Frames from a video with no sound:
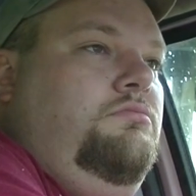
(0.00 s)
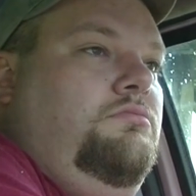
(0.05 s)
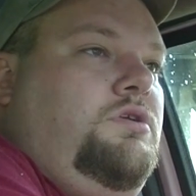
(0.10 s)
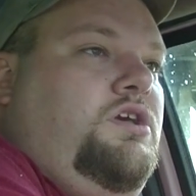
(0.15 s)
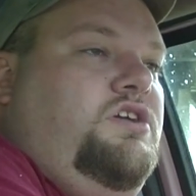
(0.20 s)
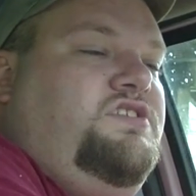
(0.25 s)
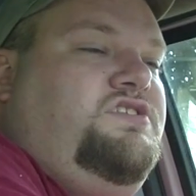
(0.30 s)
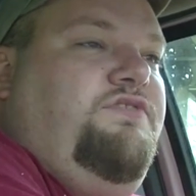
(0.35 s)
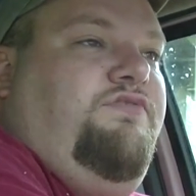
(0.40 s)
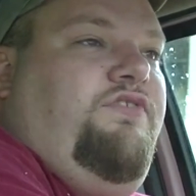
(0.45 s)

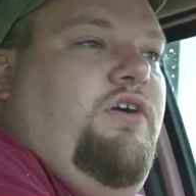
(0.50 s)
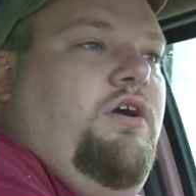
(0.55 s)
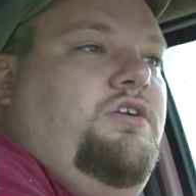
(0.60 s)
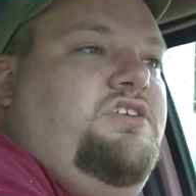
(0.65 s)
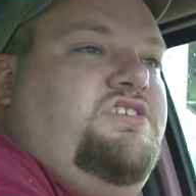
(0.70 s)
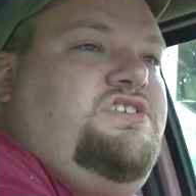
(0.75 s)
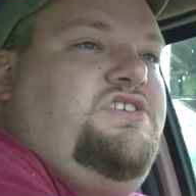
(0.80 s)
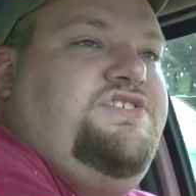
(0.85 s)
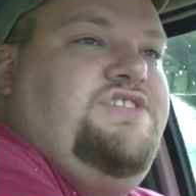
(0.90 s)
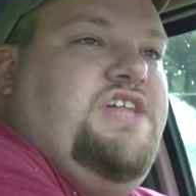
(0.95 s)
Because the
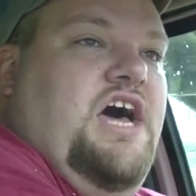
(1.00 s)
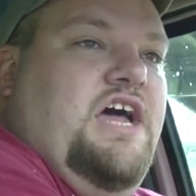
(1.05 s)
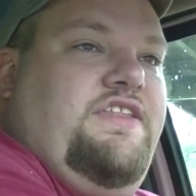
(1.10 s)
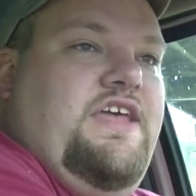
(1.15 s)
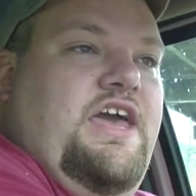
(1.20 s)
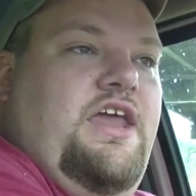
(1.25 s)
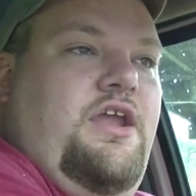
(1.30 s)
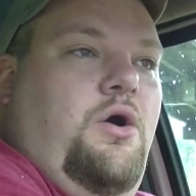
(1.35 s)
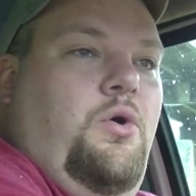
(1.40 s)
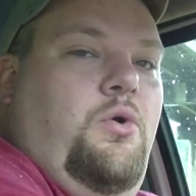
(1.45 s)
furnace is not
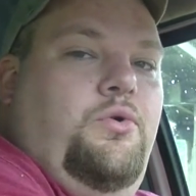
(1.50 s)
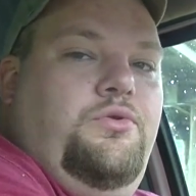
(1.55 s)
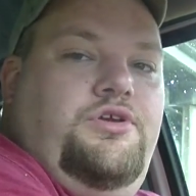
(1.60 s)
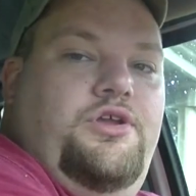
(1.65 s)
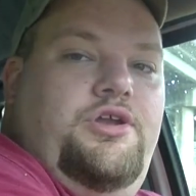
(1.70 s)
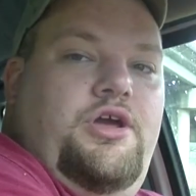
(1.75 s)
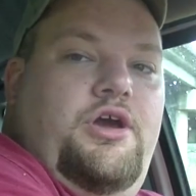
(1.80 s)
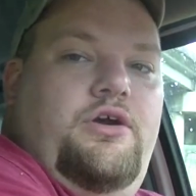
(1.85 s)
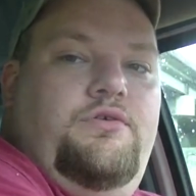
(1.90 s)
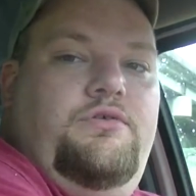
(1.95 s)
that old,
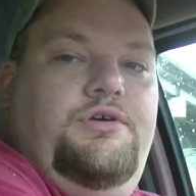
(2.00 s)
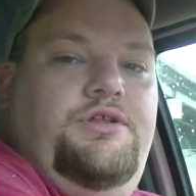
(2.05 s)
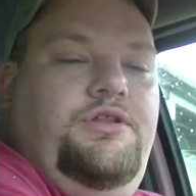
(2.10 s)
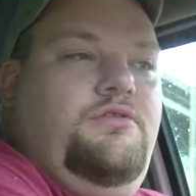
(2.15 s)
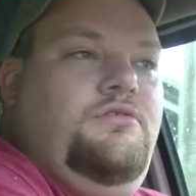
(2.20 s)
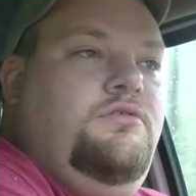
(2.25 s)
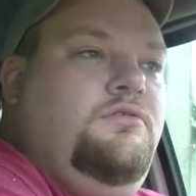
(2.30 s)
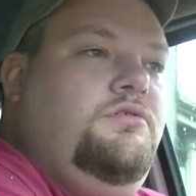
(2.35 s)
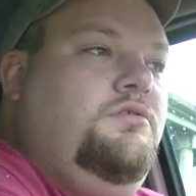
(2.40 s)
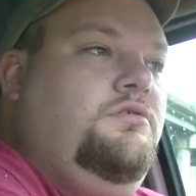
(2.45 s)
you know,
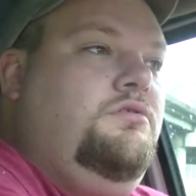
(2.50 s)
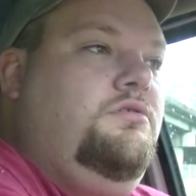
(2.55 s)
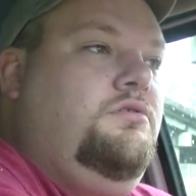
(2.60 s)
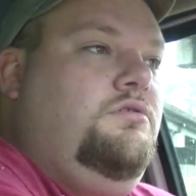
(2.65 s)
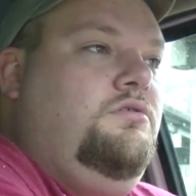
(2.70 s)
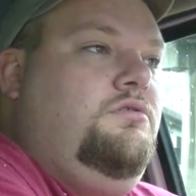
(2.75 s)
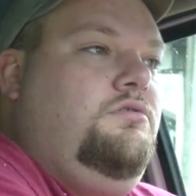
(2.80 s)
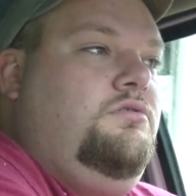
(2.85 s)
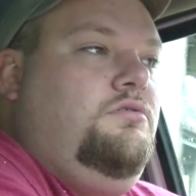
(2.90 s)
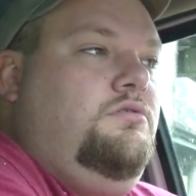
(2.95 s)

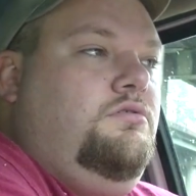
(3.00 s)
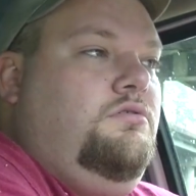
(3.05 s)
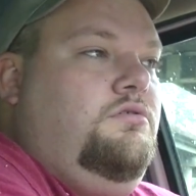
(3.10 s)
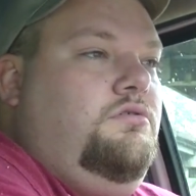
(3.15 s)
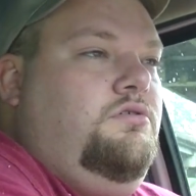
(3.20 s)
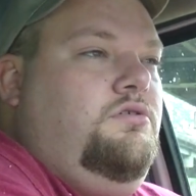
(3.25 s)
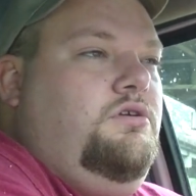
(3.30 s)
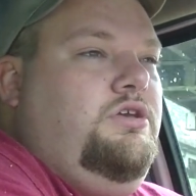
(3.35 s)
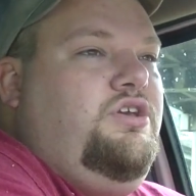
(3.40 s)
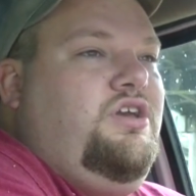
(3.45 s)

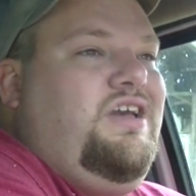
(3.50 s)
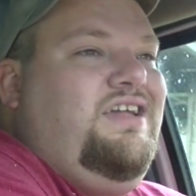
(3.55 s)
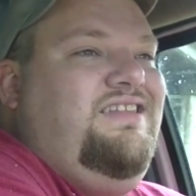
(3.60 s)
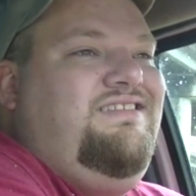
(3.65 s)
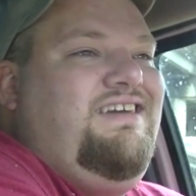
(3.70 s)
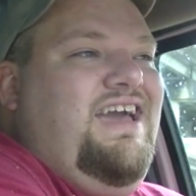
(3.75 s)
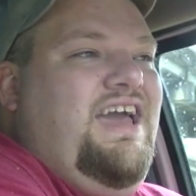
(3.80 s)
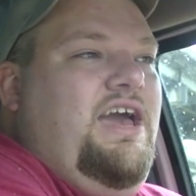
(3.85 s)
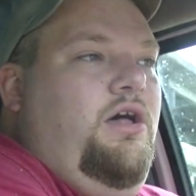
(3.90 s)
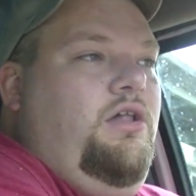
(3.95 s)
and you could
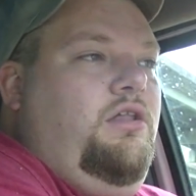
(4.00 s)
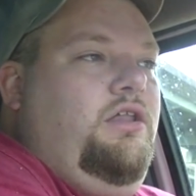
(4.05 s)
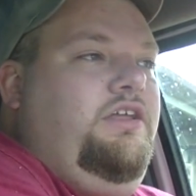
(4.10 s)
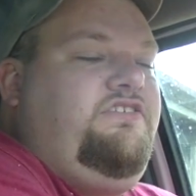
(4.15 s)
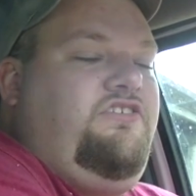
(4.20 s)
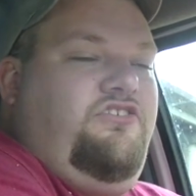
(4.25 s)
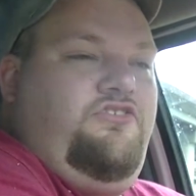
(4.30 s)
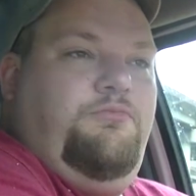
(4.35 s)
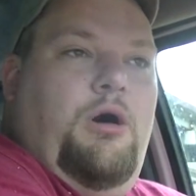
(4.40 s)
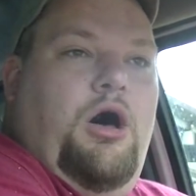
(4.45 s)
tell
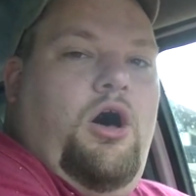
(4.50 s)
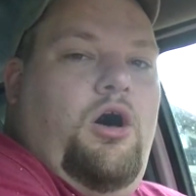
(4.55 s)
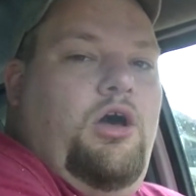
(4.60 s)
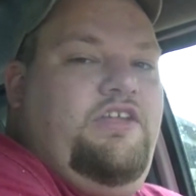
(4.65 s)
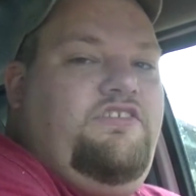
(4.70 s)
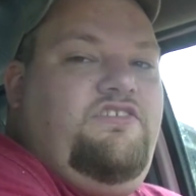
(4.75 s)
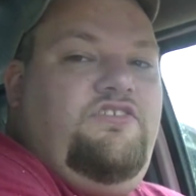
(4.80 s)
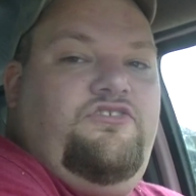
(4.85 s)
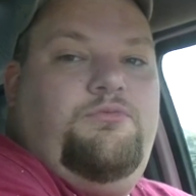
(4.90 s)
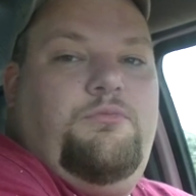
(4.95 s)
it's a
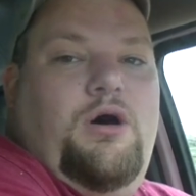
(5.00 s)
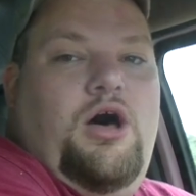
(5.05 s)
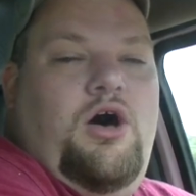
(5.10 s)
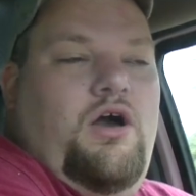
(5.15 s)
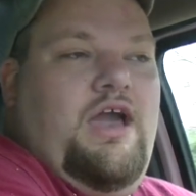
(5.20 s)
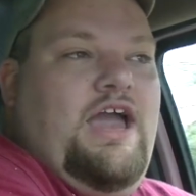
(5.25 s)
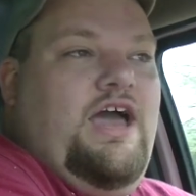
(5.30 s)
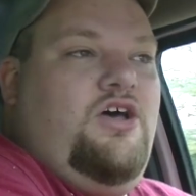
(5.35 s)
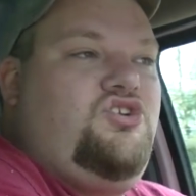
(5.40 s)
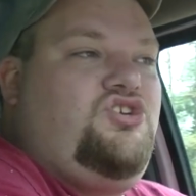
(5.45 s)

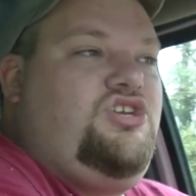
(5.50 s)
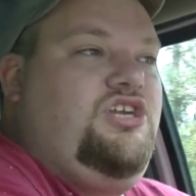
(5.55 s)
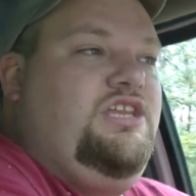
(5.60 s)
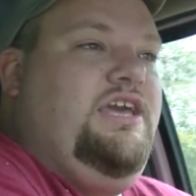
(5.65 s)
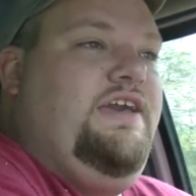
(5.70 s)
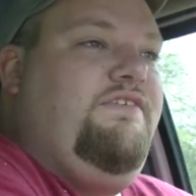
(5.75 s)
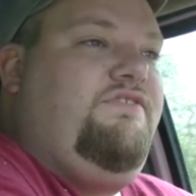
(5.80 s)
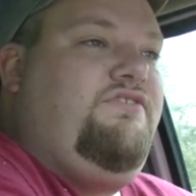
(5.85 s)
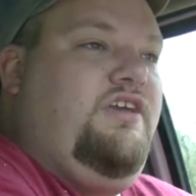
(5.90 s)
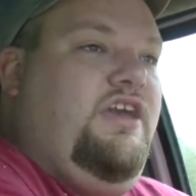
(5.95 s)
small house she
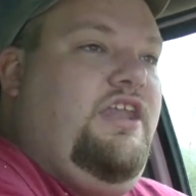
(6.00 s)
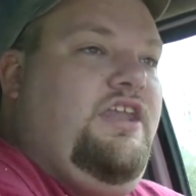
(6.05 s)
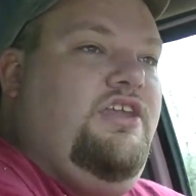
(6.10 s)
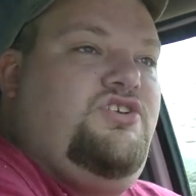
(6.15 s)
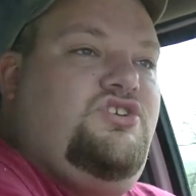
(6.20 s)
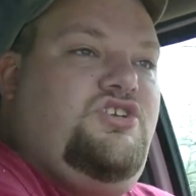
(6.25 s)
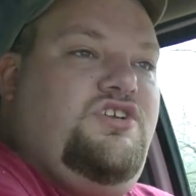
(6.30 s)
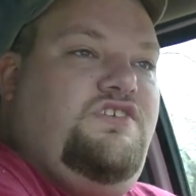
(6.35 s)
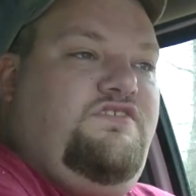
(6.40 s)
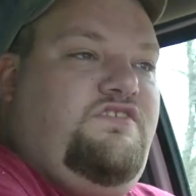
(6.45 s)
lives in,
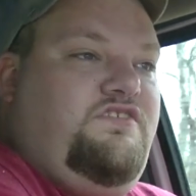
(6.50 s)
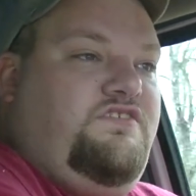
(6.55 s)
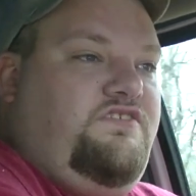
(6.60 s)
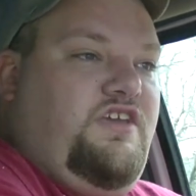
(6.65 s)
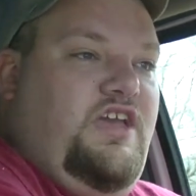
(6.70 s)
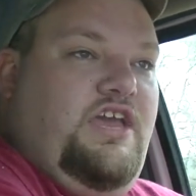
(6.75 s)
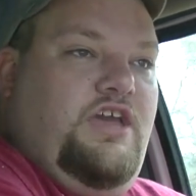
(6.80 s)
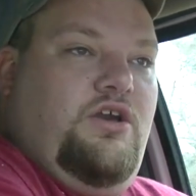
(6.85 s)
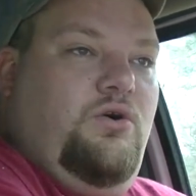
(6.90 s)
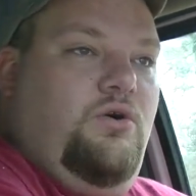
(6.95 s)
and she's a
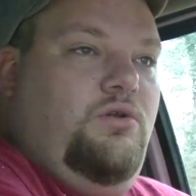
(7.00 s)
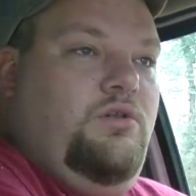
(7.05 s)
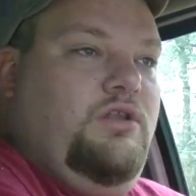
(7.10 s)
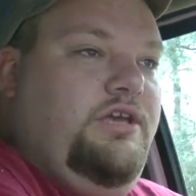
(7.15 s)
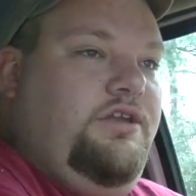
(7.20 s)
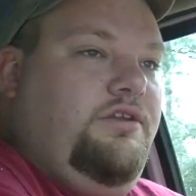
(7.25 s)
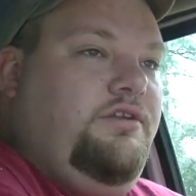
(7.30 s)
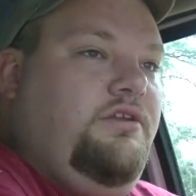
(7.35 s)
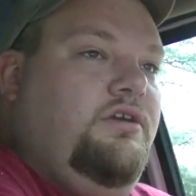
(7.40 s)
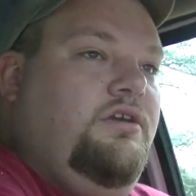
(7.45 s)
single,
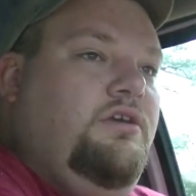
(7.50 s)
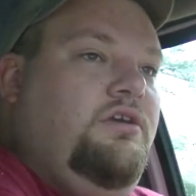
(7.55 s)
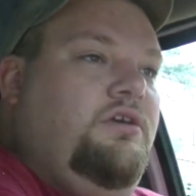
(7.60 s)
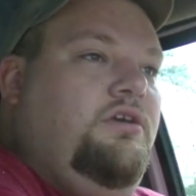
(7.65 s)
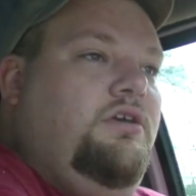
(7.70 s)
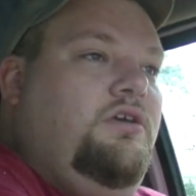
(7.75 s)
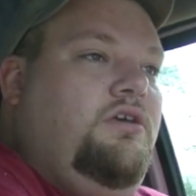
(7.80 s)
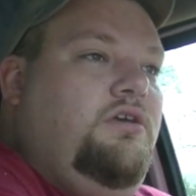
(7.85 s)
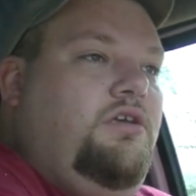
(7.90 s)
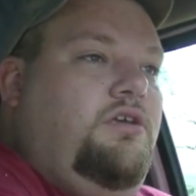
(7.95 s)
and
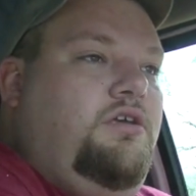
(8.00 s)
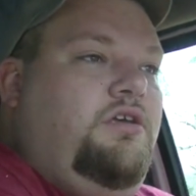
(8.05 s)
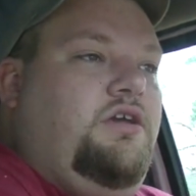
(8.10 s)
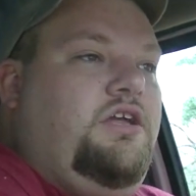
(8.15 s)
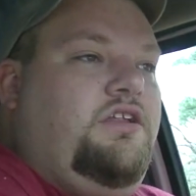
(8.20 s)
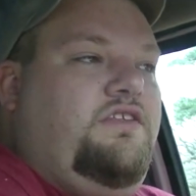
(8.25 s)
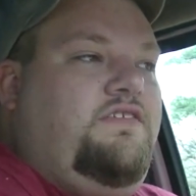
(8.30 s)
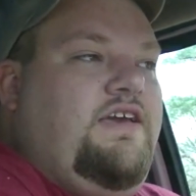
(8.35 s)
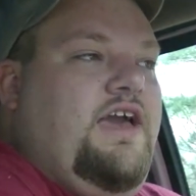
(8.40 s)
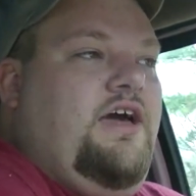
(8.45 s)
you
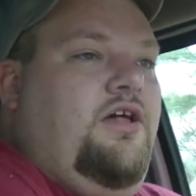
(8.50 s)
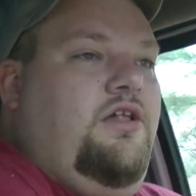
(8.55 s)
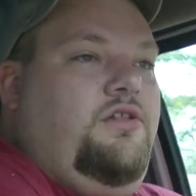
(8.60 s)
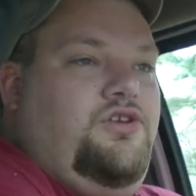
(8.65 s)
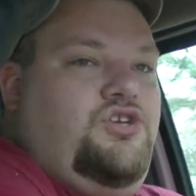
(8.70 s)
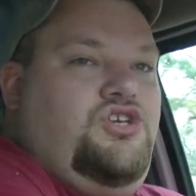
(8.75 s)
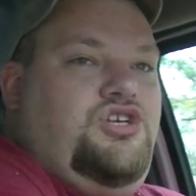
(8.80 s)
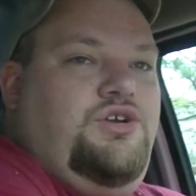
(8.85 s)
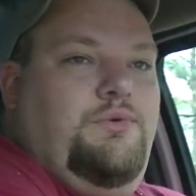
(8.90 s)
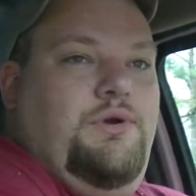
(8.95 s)
could tell
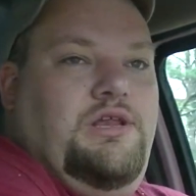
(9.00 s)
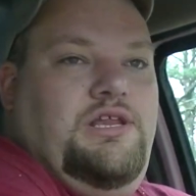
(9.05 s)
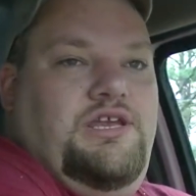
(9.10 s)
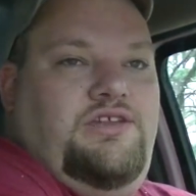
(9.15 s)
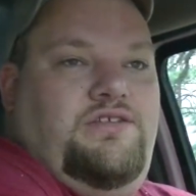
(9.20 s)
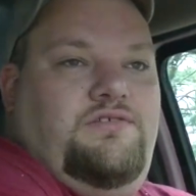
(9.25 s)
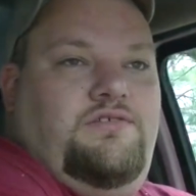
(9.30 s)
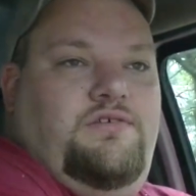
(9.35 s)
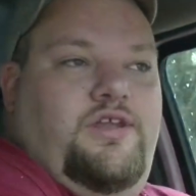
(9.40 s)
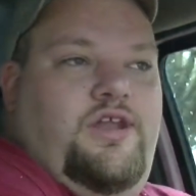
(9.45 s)
she really,
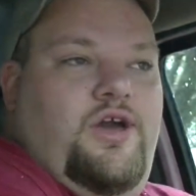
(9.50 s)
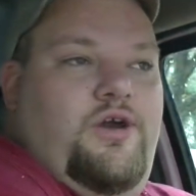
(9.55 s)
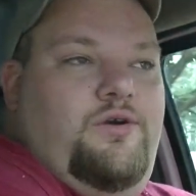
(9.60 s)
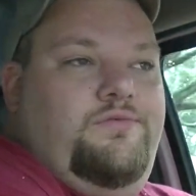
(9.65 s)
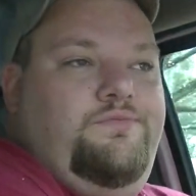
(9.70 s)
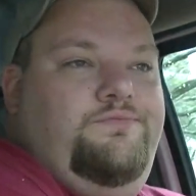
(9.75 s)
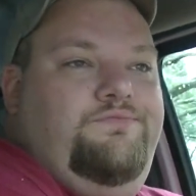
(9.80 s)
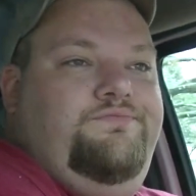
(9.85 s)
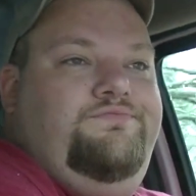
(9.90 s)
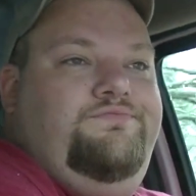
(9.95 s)
you know,